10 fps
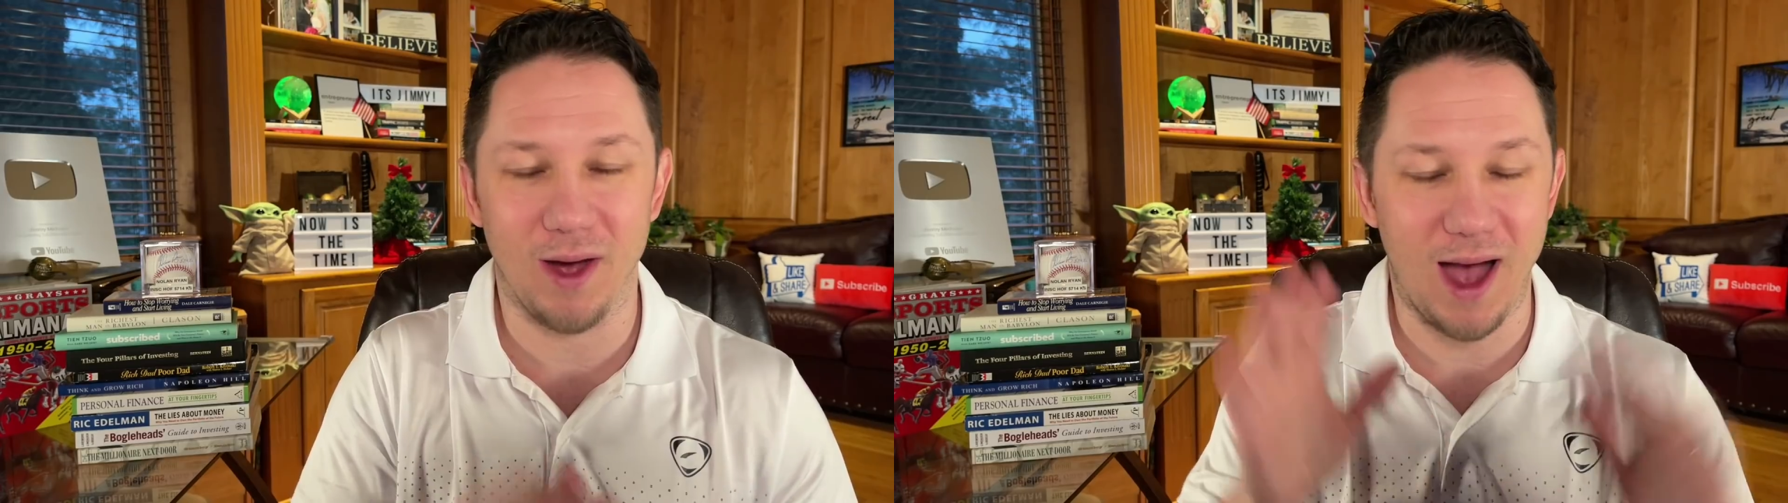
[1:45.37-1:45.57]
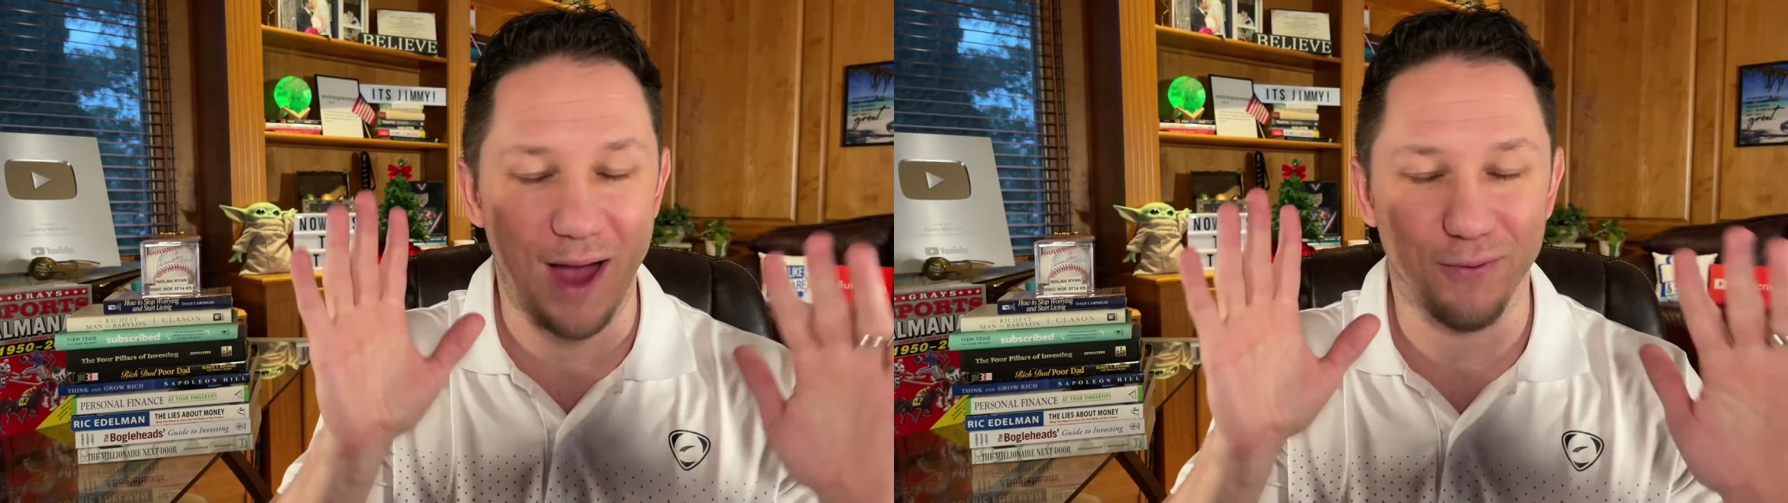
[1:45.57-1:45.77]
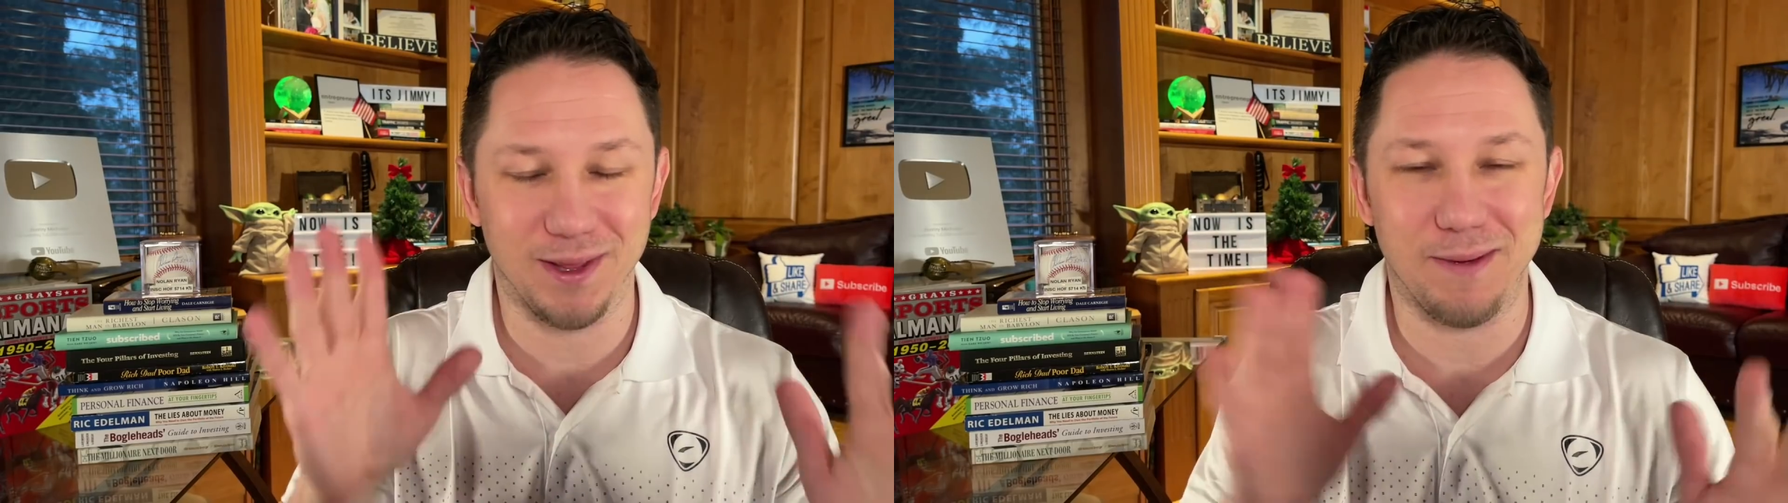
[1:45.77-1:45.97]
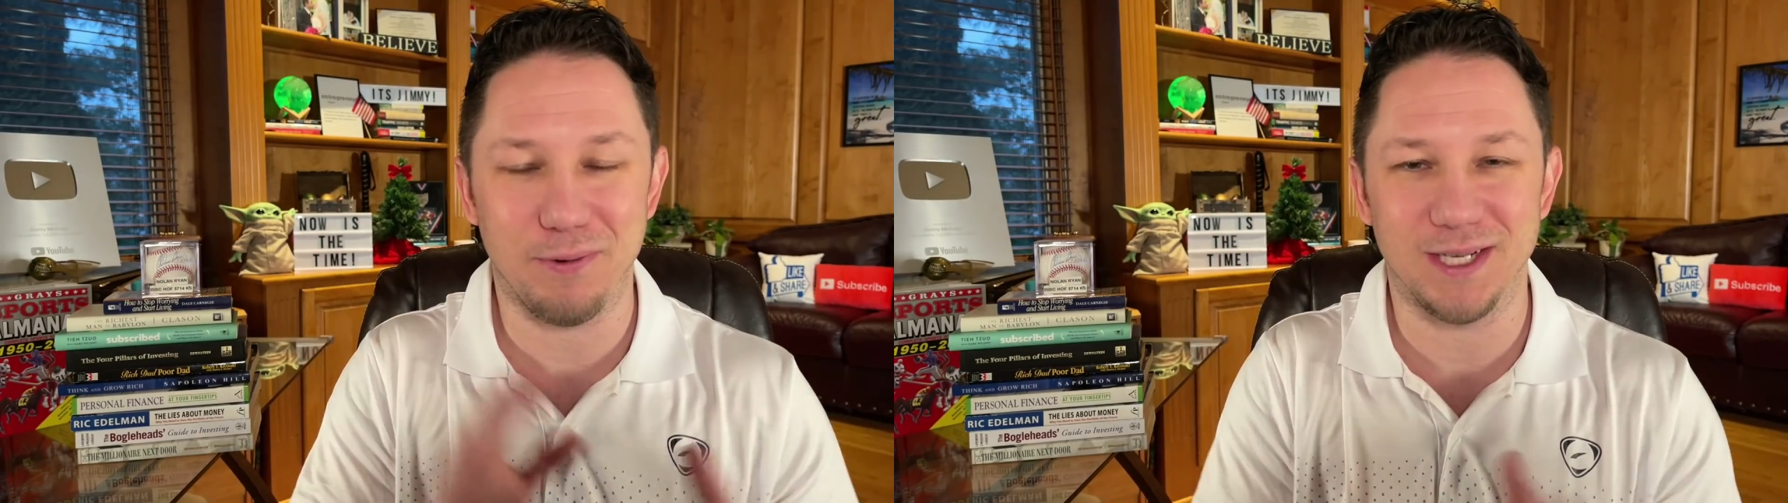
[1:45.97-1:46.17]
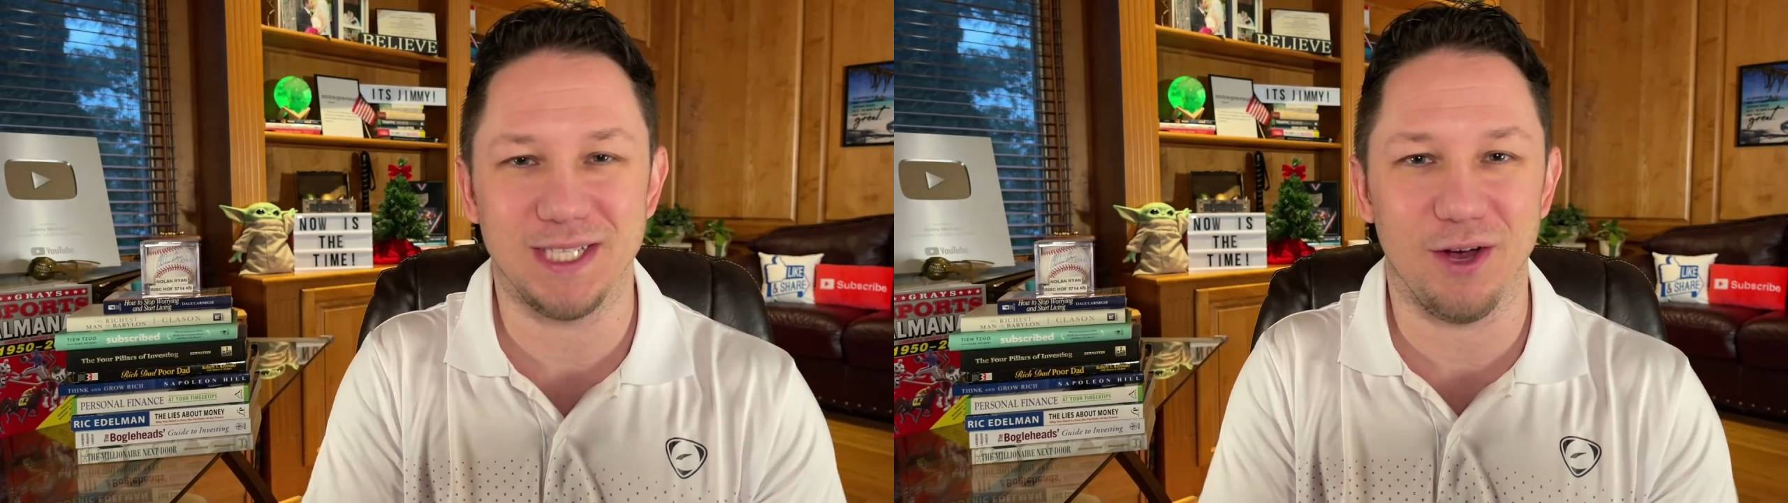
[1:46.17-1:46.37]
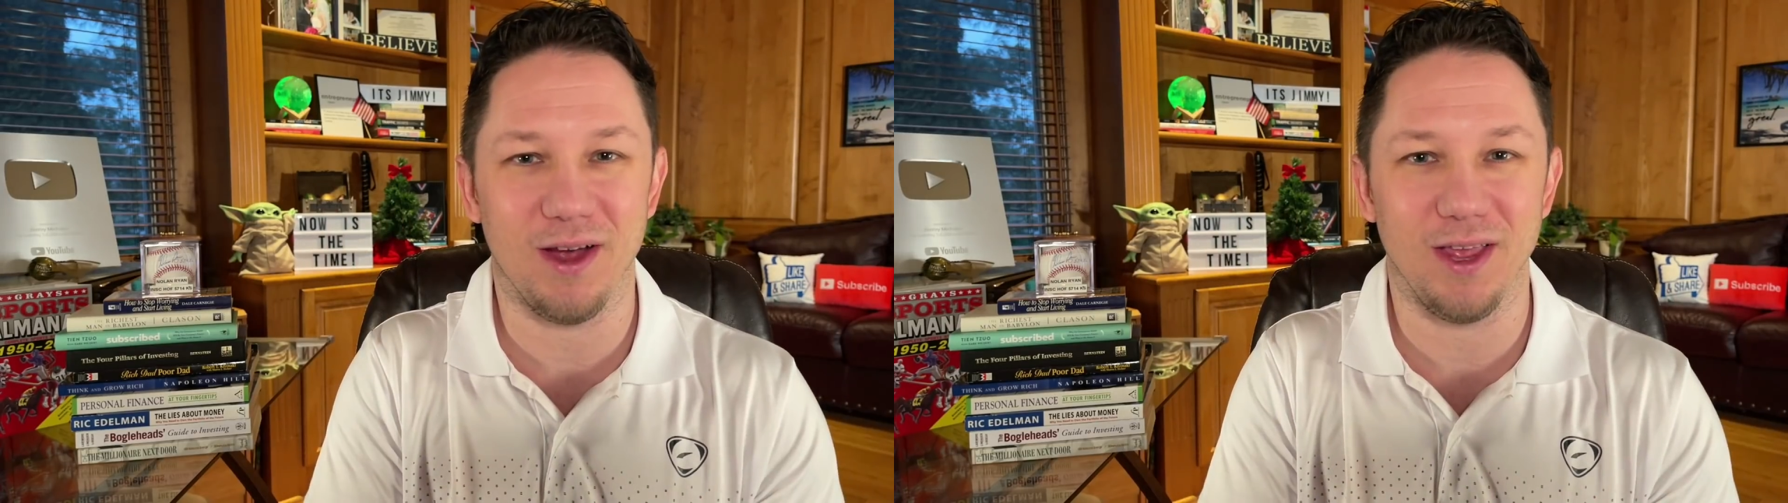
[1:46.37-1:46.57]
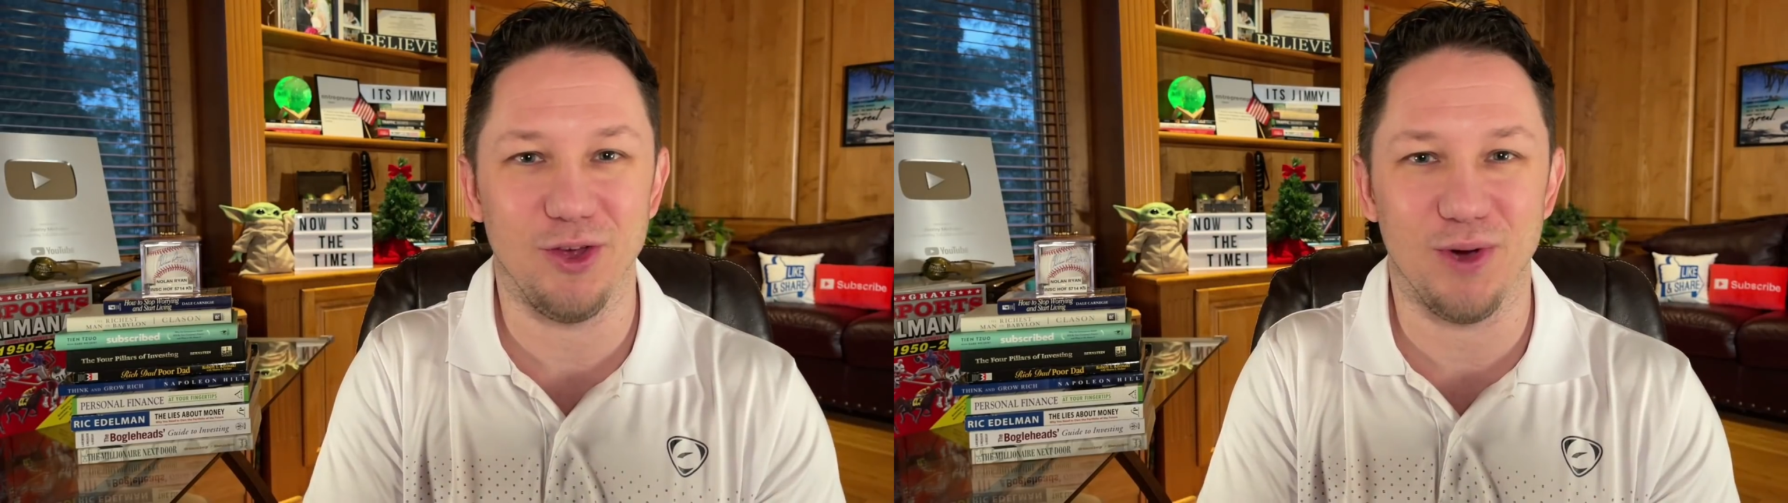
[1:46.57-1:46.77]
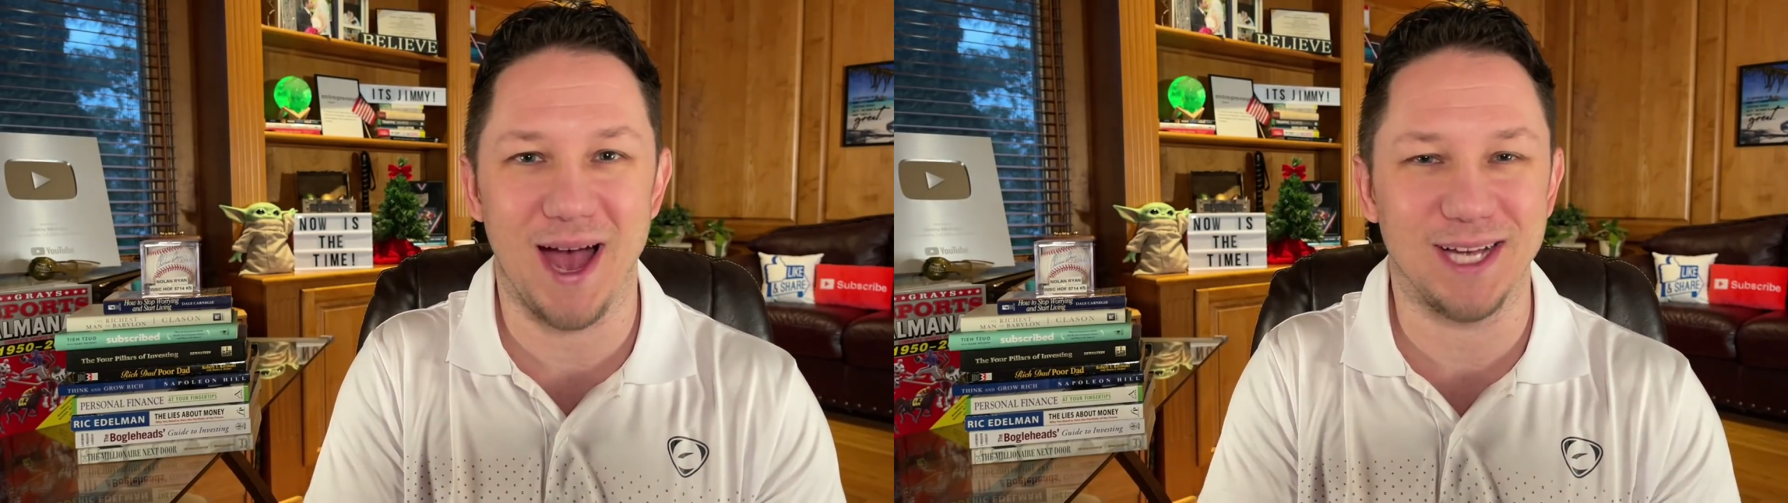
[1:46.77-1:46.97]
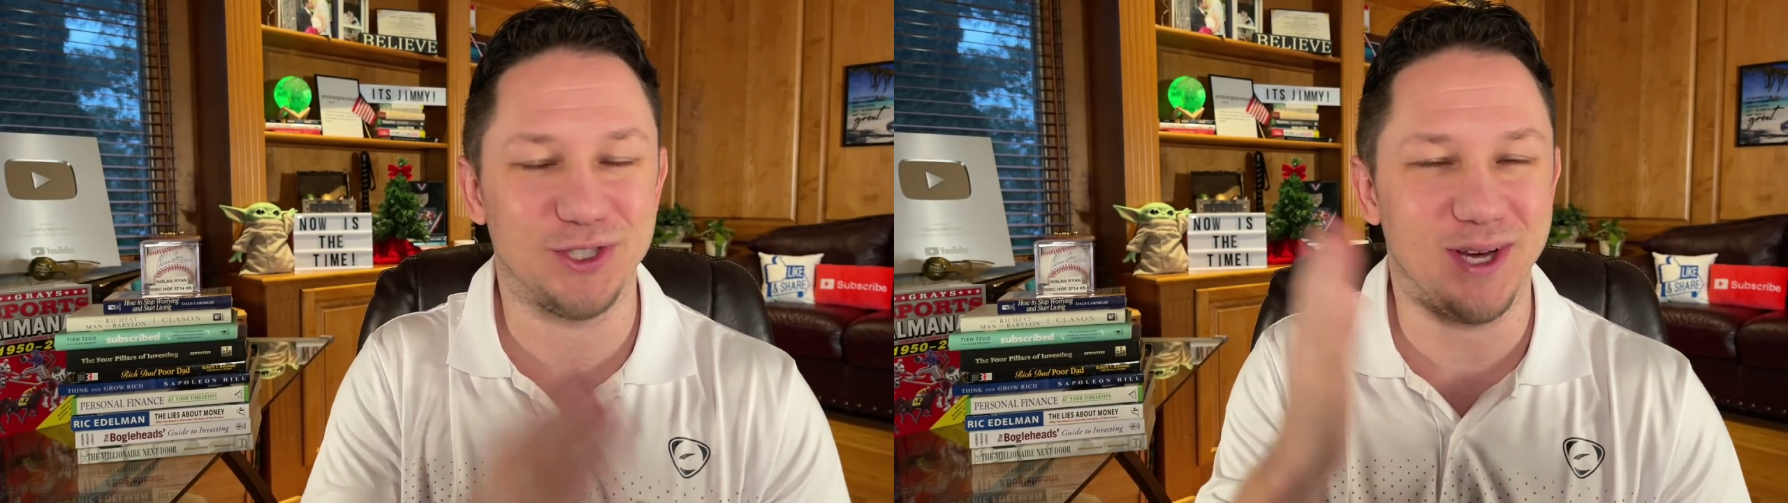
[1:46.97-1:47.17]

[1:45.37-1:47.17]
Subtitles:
I really appreciate you guys.